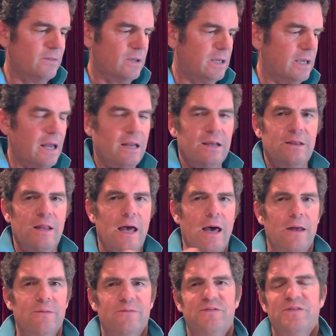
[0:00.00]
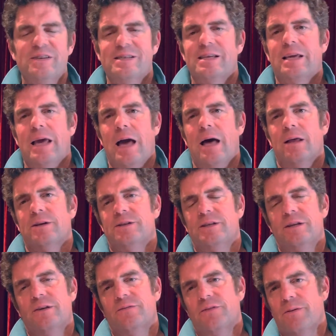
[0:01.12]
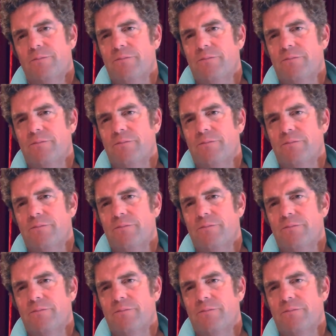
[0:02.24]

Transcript: getting that physicality of